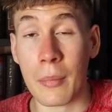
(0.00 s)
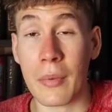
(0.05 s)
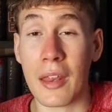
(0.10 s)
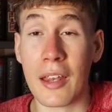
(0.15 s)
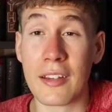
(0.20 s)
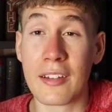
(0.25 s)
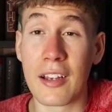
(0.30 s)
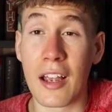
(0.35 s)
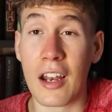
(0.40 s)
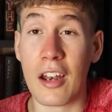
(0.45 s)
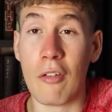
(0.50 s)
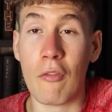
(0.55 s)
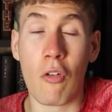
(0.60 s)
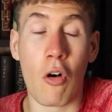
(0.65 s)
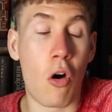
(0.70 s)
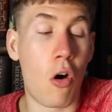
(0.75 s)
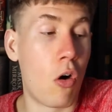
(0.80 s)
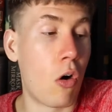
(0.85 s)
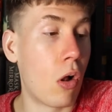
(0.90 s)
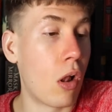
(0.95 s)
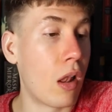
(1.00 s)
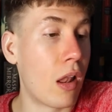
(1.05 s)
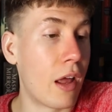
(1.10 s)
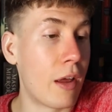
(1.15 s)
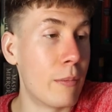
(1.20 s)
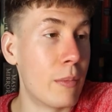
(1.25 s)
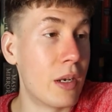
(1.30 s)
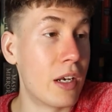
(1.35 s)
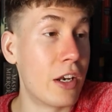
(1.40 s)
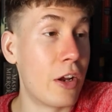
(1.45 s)
That's kind of all
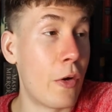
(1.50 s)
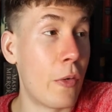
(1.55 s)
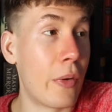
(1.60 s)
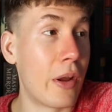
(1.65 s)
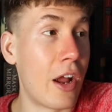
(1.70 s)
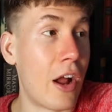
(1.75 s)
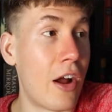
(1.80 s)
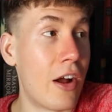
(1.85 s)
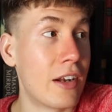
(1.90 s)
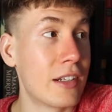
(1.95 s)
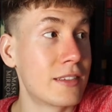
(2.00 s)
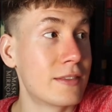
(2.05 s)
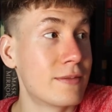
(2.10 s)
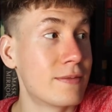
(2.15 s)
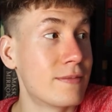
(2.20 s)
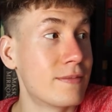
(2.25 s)
I've been going on.